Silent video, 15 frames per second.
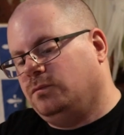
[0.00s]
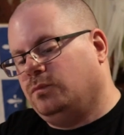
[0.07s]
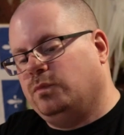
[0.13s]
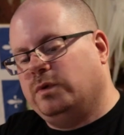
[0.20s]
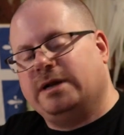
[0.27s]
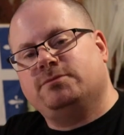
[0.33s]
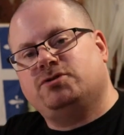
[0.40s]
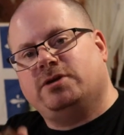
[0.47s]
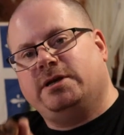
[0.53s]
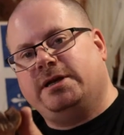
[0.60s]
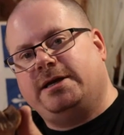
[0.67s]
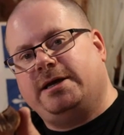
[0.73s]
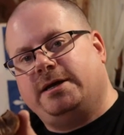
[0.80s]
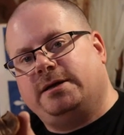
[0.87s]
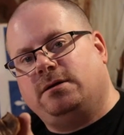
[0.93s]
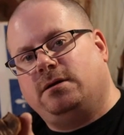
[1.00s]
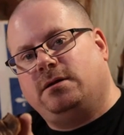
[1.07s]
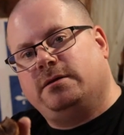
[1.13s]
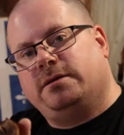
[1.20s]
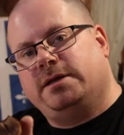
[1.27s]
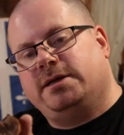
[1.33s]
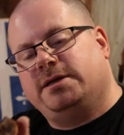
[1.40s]
When I'm trying to get
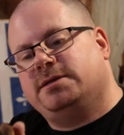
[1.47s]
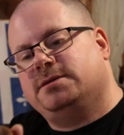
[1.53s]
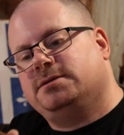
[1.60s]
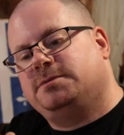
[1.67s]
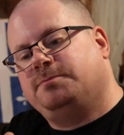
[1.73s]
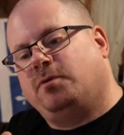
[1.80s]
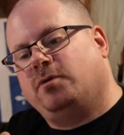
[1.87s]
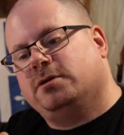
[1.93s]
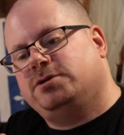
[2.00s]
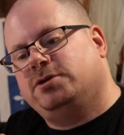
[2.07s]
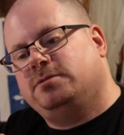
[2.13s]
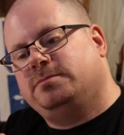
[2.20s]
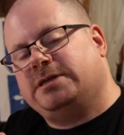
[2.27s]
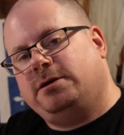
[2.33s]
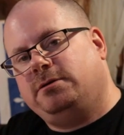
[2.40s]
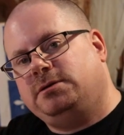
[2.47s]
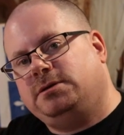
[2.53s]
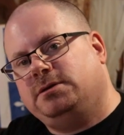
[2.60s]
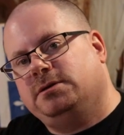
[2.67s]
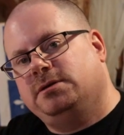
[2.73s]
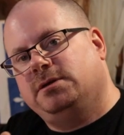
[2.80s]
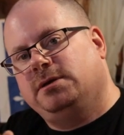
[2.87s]
all the spore tubes
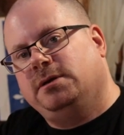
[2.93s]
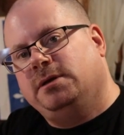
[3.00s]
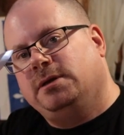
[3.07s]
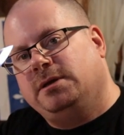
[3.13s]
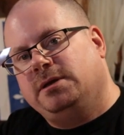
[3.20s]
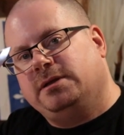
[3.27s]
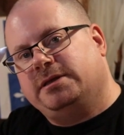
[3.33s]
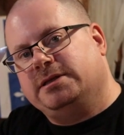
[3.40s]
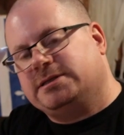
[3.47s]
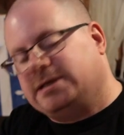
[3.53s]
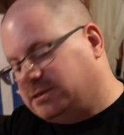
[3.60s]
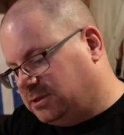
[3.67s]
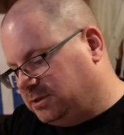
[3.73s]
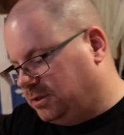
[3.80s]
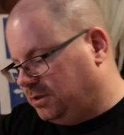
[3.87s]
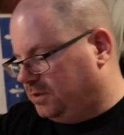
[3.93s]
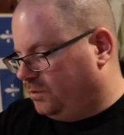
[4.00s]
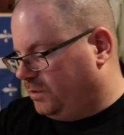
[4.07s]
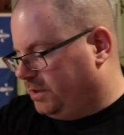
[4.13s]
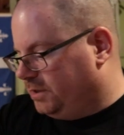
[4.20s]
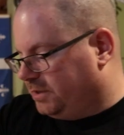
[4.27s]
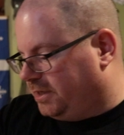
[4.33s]
out, this gets a little
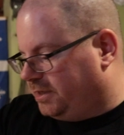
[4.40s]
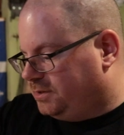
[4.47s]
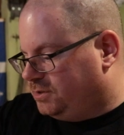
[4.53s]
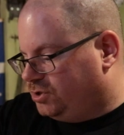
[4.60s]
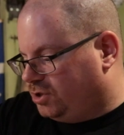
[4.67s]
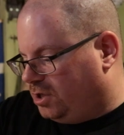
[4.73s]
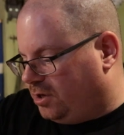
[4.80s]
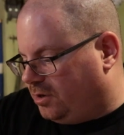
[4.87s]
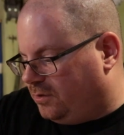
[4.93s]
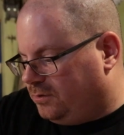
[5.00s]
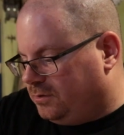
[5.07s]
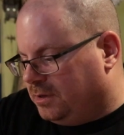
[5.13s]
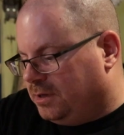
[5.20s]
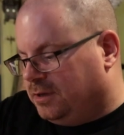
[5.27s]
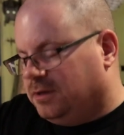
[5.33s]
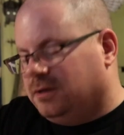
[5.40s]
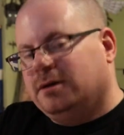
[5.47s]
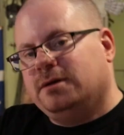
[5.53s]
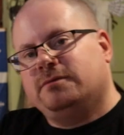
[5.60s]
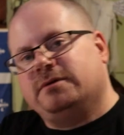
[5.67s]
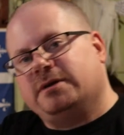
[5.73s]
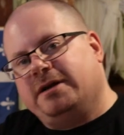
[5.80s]
unwieldy. So
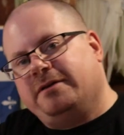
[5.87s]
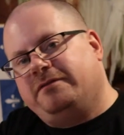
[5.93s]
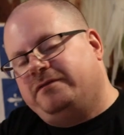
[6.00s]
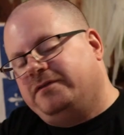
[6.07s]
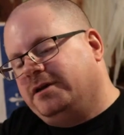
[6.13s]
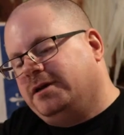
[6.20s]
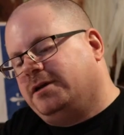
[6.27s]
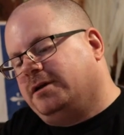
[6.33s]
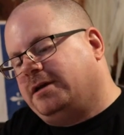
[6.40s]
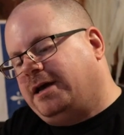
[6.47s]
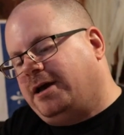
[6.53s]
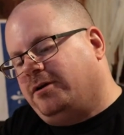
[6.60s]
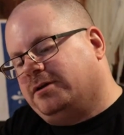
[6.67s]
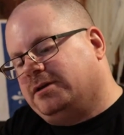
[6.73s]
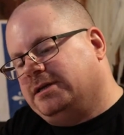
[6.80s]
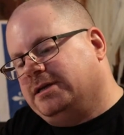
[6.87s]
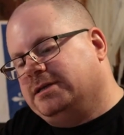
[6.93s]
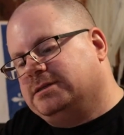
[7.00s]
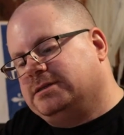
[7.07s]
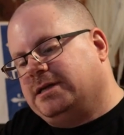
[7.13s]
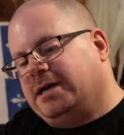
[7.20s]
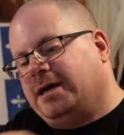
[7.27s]
what I've figured out
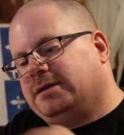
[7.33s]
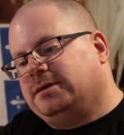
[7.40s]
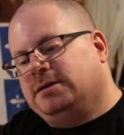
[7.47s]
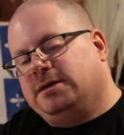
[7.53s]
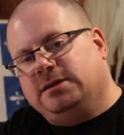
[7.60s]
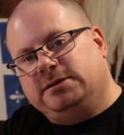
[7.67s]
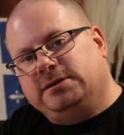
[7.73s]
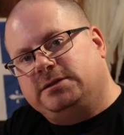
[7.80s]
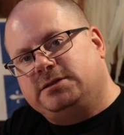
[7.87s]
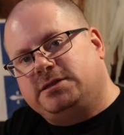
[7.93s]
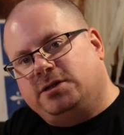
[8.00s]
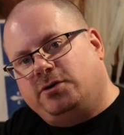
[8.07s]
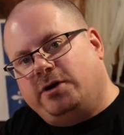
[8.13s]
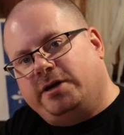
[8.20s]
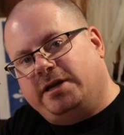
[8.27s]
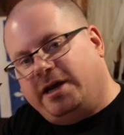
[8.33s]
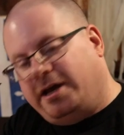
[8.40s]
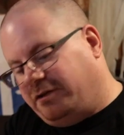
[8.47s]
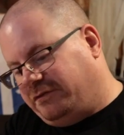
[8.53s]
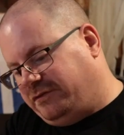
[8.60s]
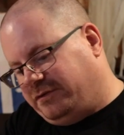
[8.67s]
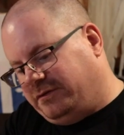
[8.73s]
is that a little sloyd
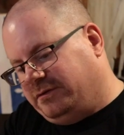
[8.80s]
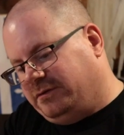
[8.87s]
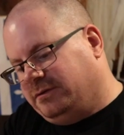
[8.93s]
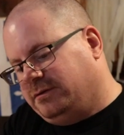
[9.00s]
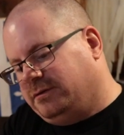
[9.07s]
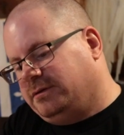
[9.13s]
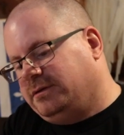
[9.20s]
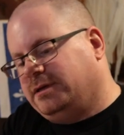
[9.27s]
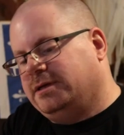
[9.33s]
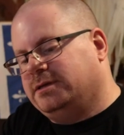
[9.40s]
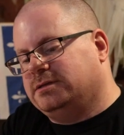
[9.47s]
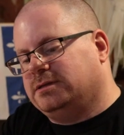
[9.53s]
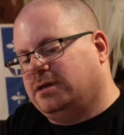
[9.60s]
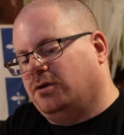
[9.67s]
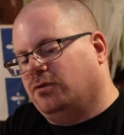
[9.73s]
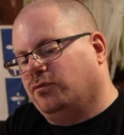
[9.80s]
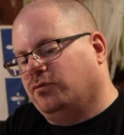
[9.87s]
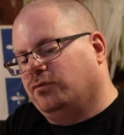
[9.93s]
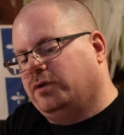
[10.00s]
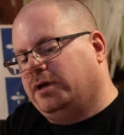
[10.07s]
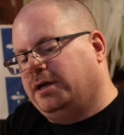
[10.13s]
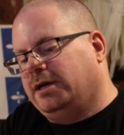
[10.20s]
knife is a
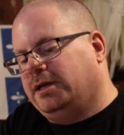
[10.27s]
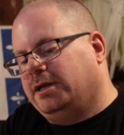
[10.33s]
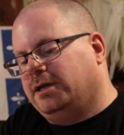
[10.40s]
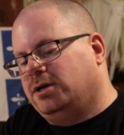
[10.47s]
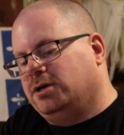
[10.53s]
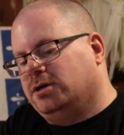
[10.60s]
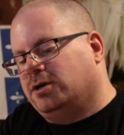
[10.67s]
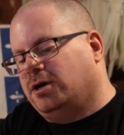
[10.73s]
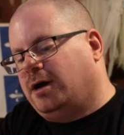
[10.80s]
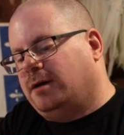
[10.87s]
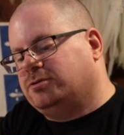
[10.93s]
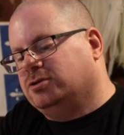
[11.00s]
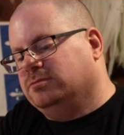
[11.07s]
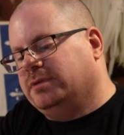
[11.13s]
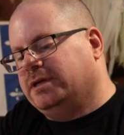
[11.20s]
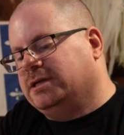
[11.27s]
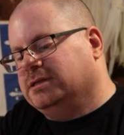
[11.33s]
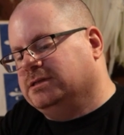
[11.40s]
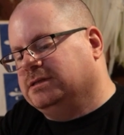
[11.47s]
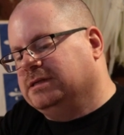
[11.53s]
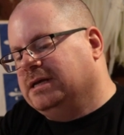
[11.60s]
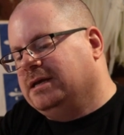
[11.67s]
really good option,
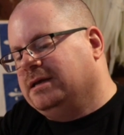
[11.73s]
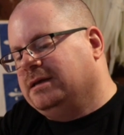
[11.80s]
because